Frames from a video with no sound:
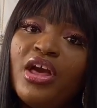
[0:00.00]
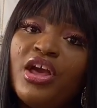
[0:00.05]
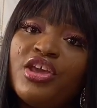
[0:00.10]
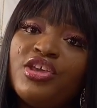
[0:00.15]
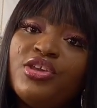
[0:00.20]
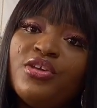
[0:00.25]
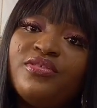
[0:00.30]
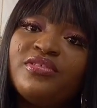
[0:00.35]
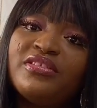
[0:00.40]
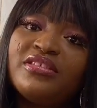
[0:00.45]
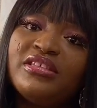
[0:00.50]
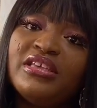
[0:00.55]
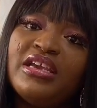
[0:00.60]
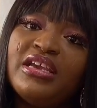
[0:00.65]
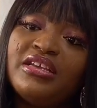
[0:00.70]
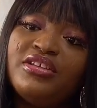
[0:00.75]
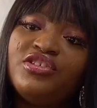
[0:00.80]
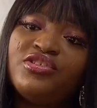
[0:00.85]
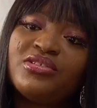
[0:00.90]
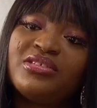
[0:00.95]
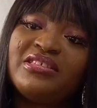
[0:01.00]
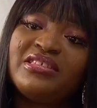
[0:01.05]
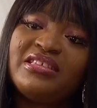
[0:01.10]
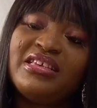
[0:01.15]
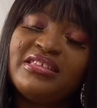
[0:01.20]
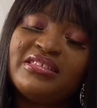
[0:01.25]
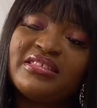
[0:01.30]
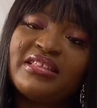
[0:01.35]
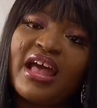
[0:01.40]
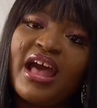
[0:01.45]
you've seen your
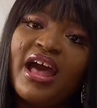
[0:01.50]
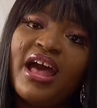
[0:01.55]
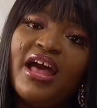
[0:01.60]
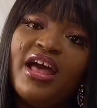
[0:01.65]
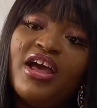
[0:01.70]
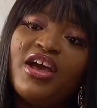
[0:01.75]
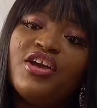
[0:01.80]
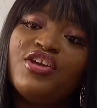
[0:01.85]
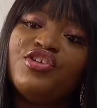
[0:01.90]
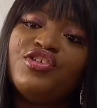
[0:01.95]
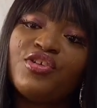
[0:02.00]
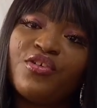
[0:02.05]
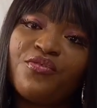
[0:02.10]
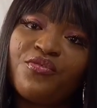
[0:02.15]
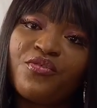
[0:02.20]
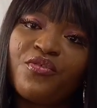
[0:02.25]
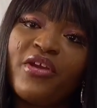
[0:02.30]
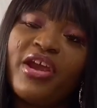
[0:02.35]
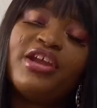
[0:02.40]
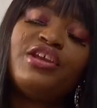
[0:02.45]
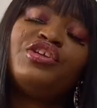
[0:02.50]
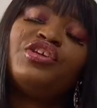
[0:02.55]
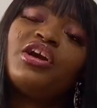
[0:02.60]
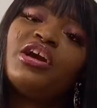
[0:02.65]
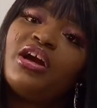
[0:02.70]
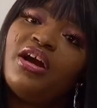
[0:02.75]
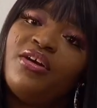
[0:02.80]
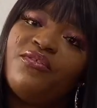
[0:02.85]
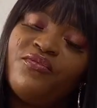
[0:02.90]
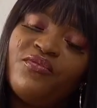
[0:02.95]
sister, your friend, your
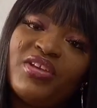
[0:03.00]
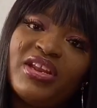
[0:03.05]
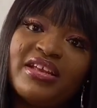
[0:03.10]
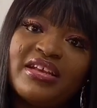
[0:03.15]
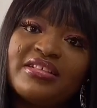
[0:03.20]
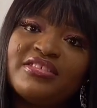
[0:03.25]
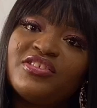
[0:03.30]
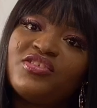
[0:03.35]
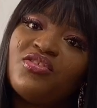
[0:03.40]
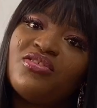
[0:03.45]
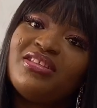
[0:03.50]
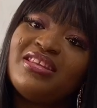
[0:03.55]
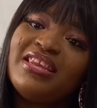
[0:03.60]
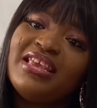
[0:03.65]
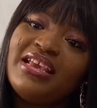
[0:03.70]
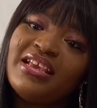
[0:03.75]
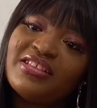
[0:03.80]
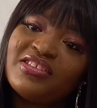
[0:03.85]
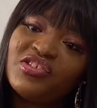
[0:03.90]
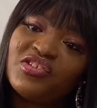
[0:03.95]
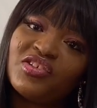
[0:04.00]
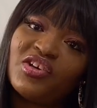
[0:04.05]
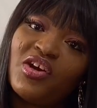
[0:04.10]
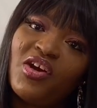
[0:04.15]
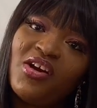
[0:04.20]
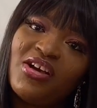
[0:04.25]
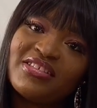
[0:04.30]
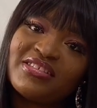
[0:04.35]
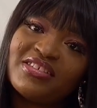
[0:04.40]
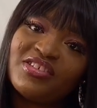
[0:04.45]
confidant, your niece, your
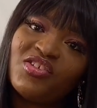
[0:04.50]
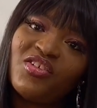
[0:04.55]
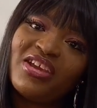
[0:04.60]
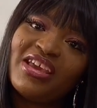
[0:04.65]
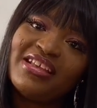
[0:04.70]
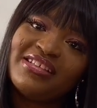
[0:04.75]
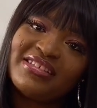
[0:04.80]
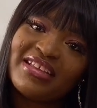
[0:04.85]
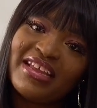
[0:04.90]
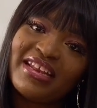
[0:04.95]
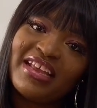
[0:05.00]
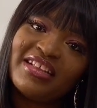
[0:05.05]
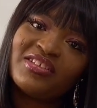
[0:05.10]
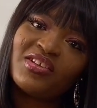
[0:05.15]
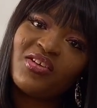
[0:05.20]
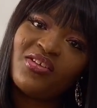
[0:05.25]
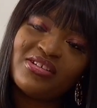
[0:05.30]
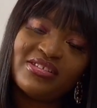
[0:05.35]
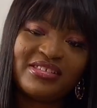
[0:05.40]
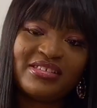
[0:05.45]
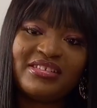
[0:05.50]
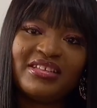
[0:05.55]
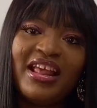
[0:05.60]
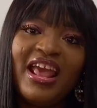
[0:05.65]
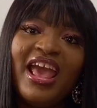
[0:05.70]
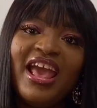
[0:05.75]
cousin, your internet cousin